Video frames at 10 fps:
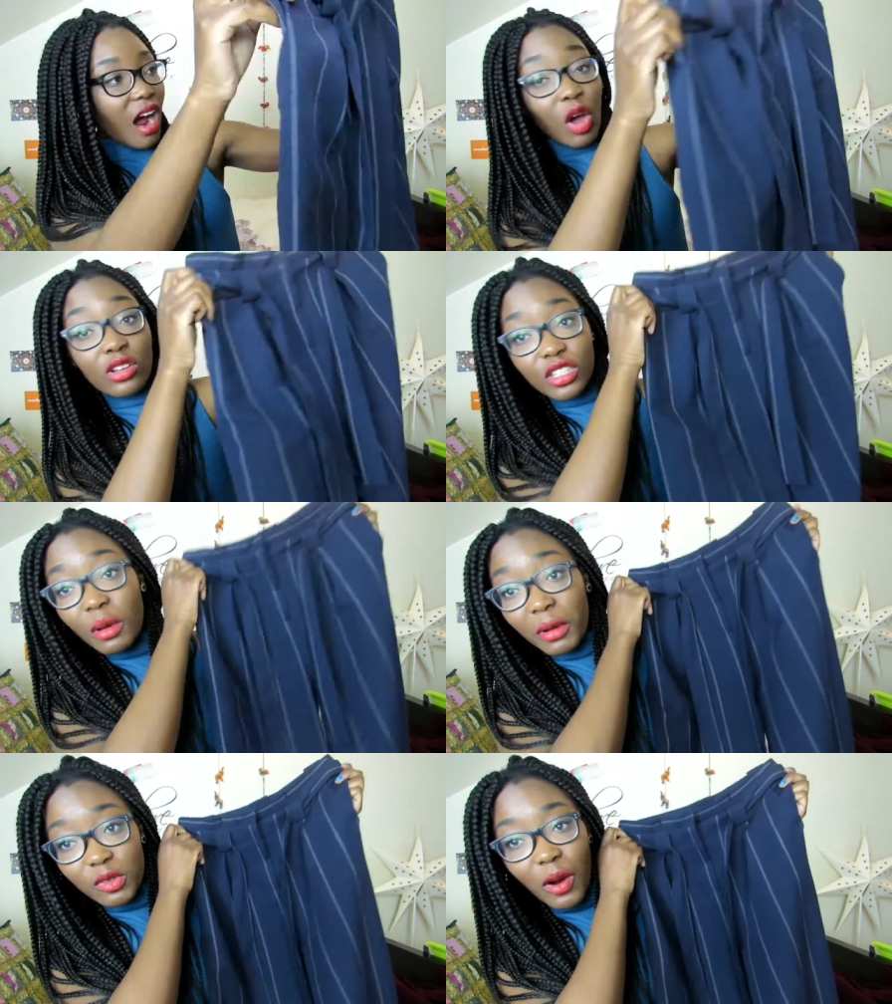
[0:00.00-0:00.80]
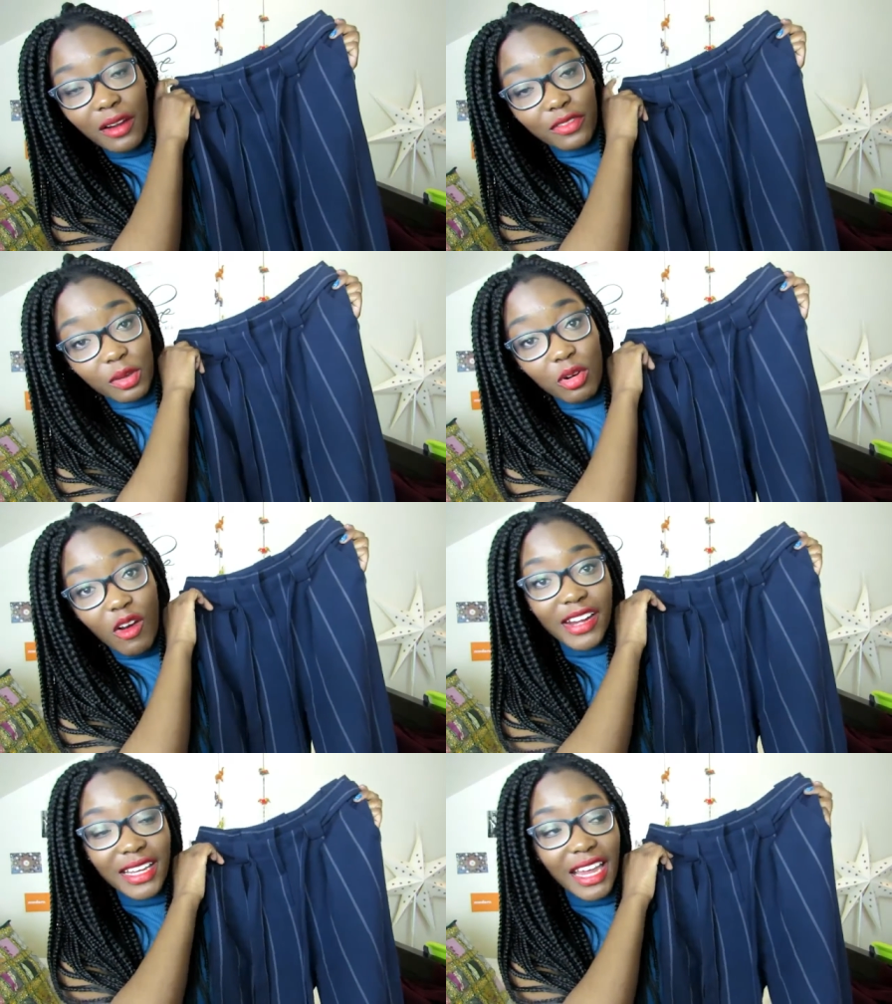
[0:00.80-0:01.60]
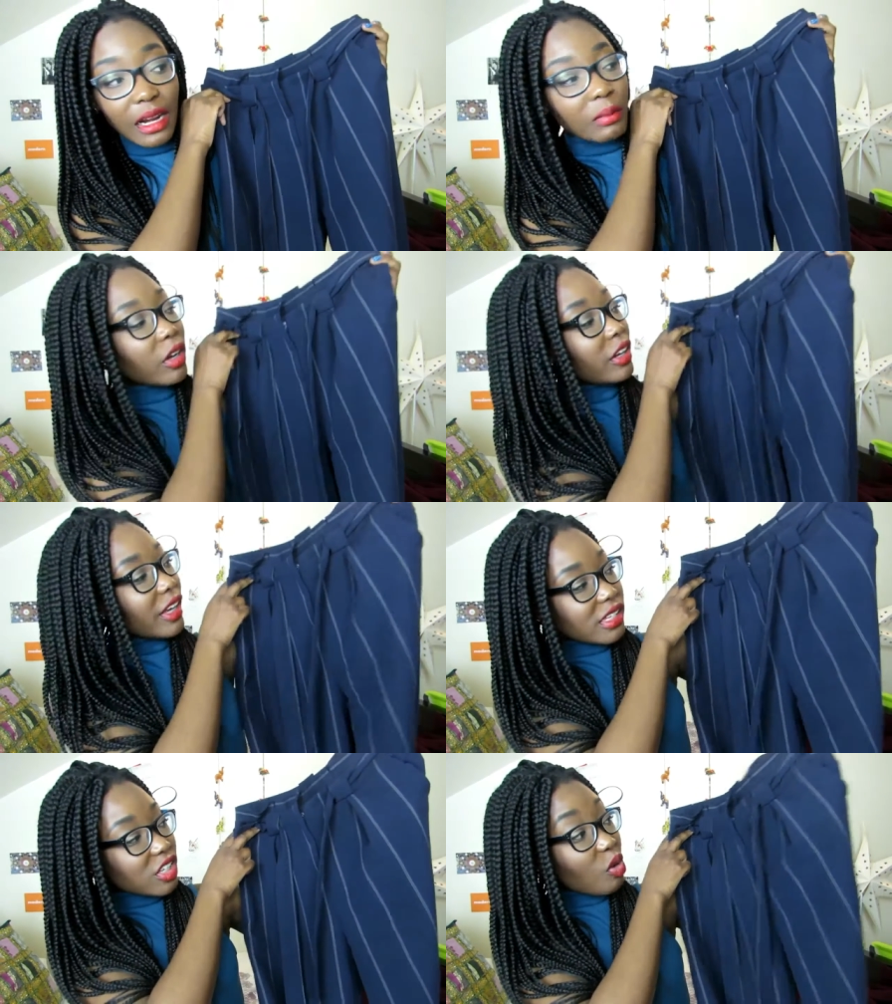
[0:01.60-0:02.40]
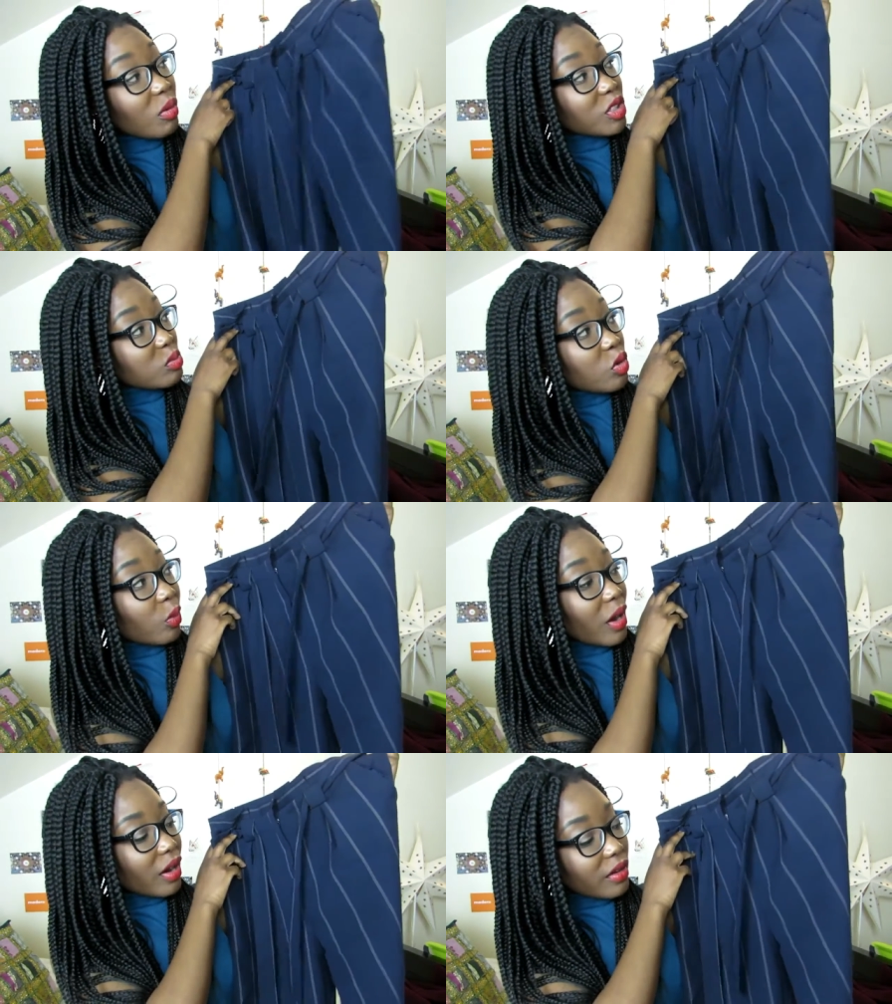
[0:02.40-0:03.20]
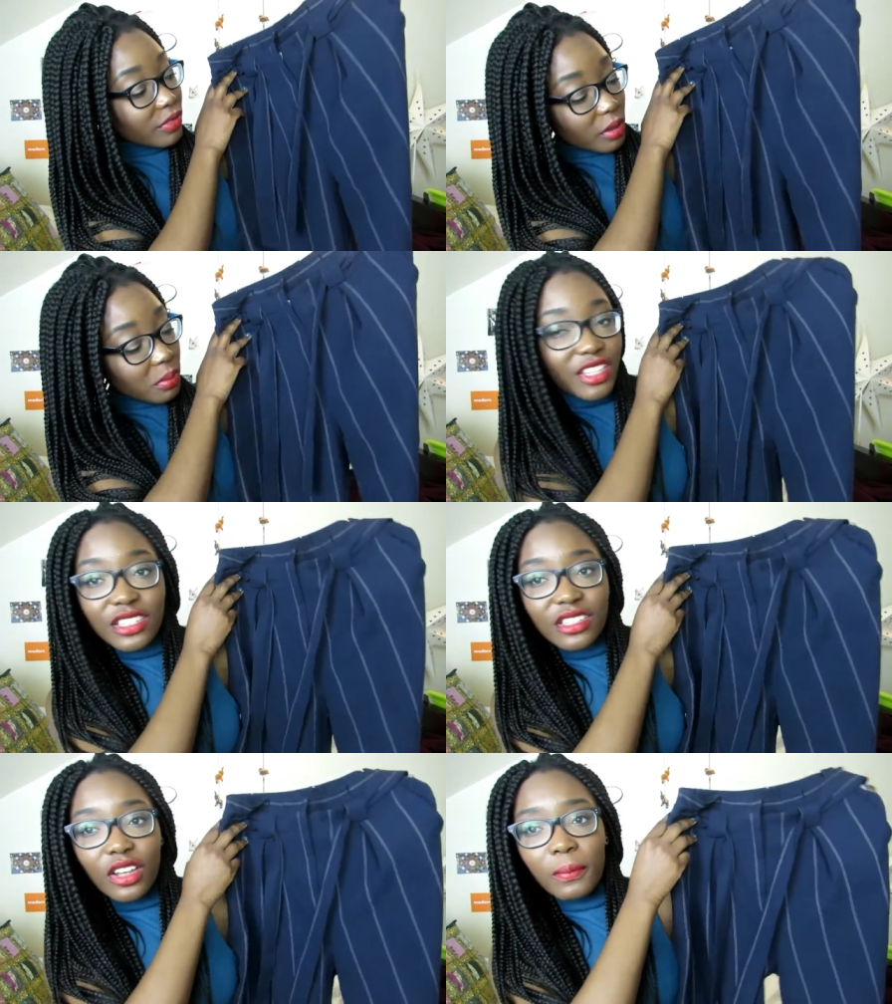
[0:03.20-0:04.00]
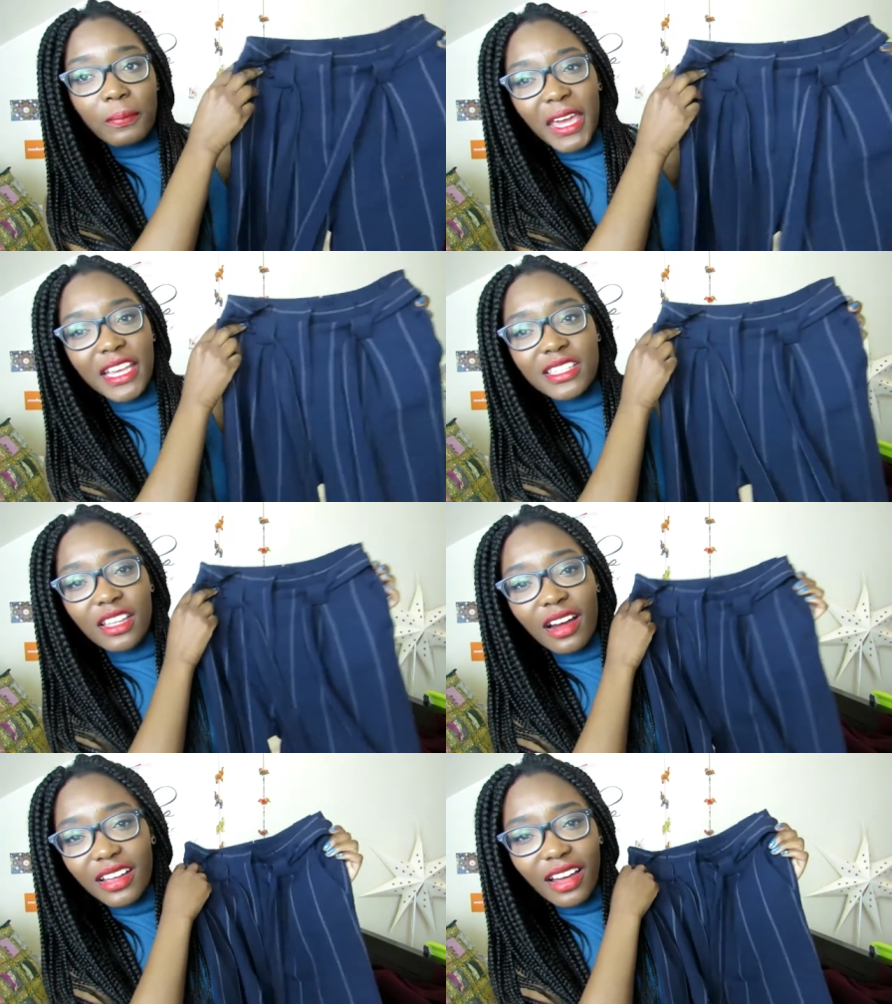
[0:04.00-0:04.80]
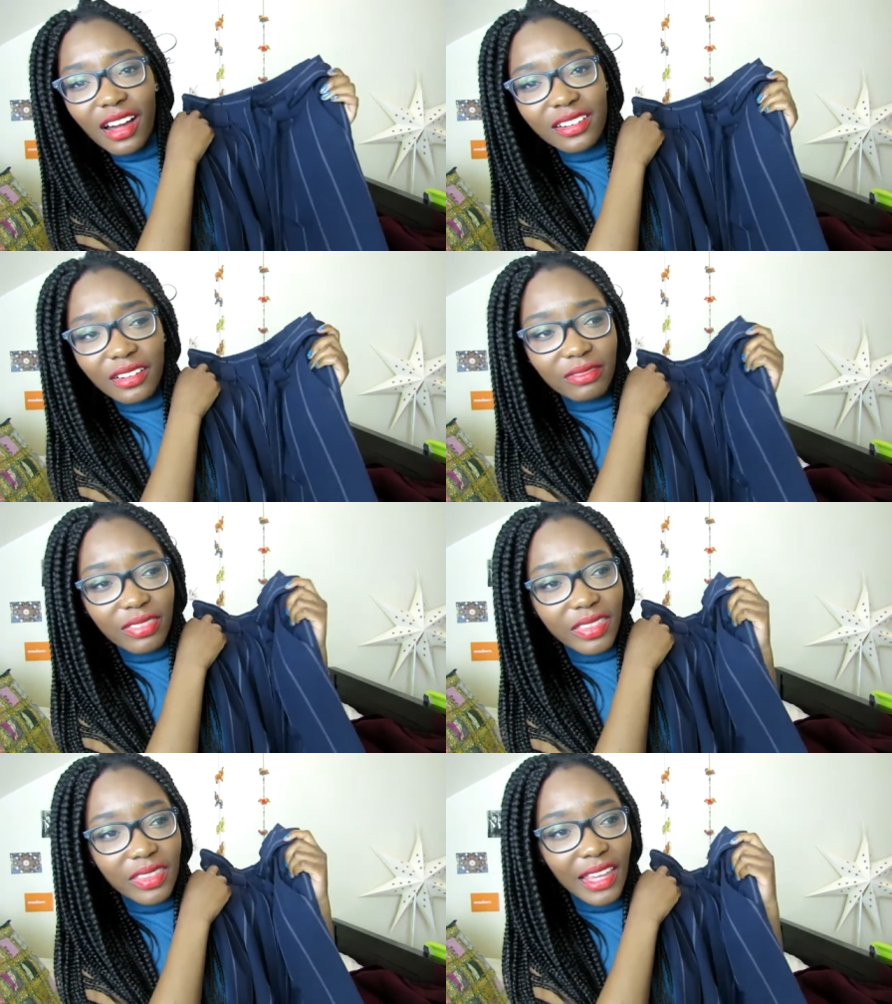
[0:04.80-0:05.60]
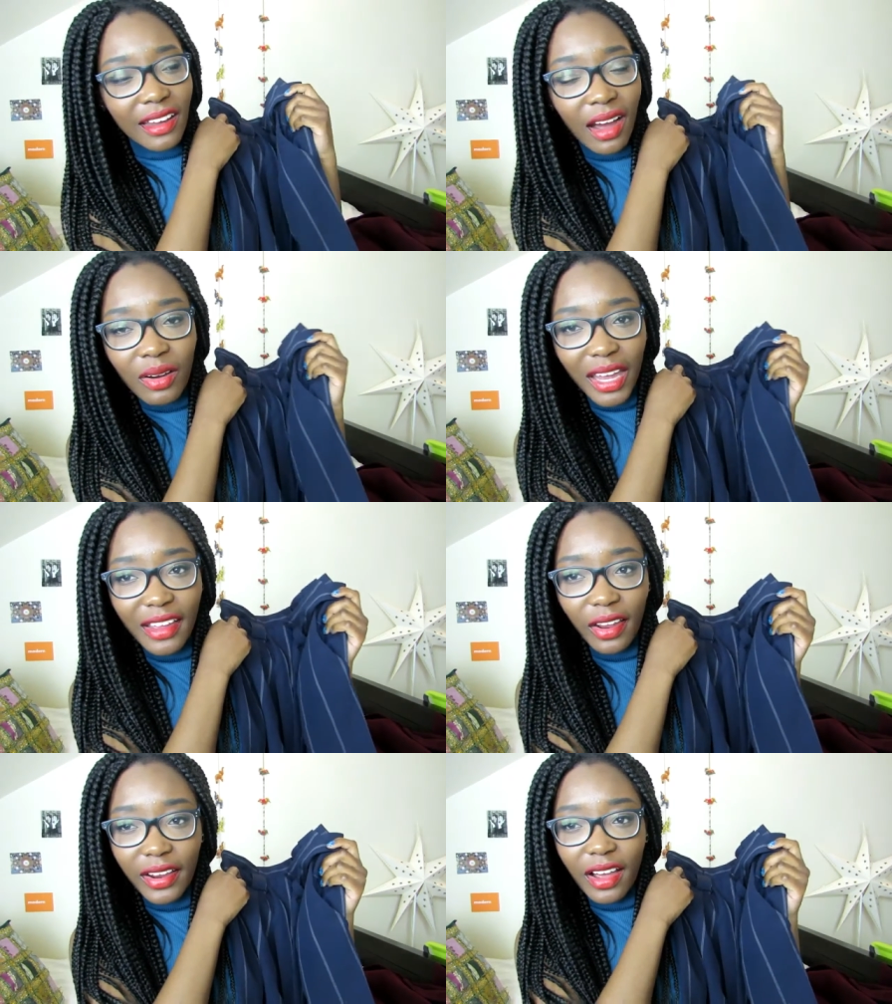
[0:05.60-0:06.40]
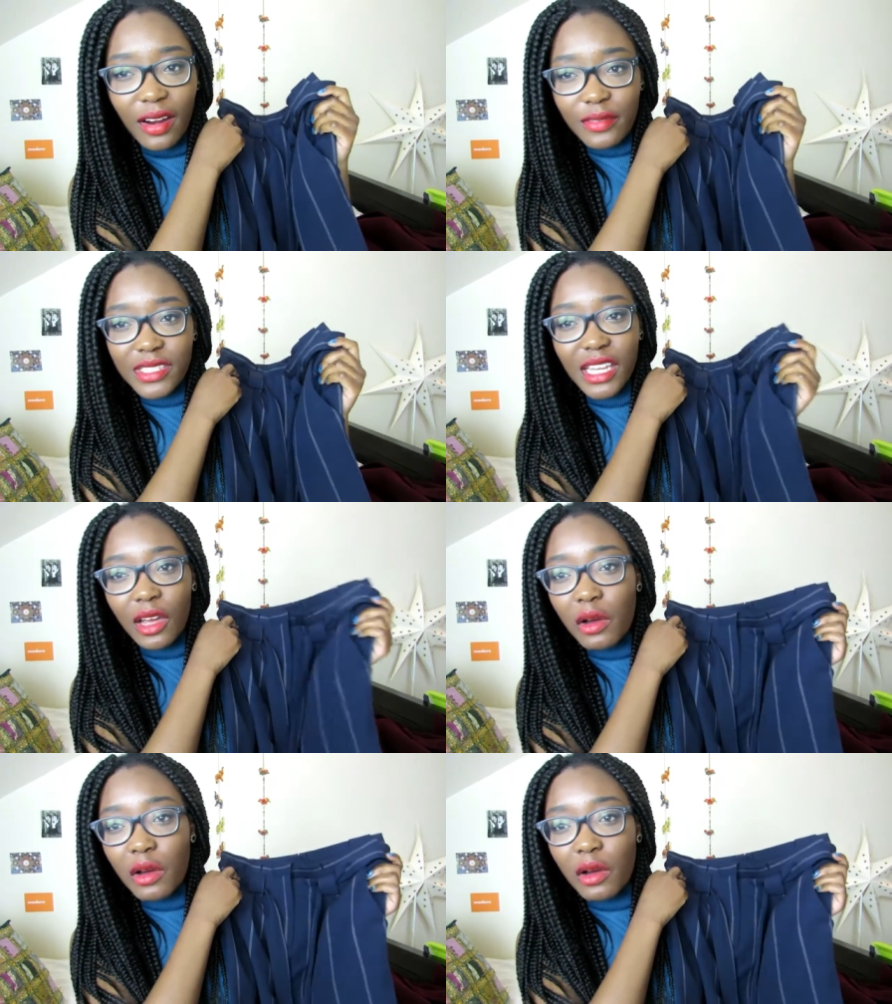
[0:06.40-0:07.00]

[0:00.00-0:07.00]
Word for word: I've gotten so much wear out of them already, and I'm gonna get so much more wear out of them. They're just a piece that I don't think I'll get like kind of sick